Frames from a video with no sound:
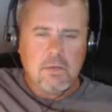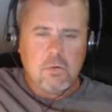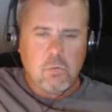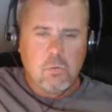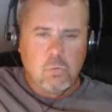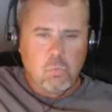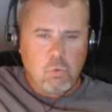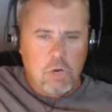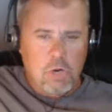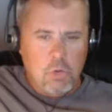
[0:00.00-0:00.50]

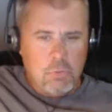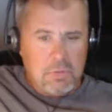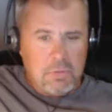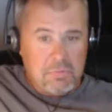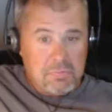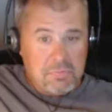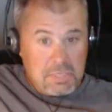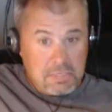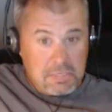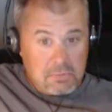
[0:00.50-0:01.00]
where we
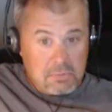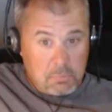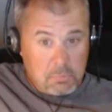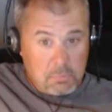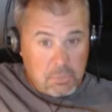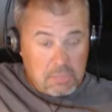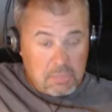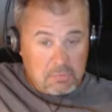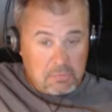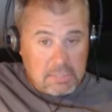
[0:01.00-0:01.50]
think the
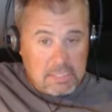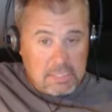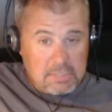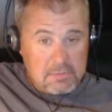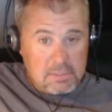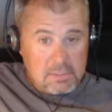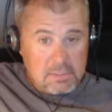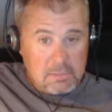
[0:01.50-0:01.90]
break line is going to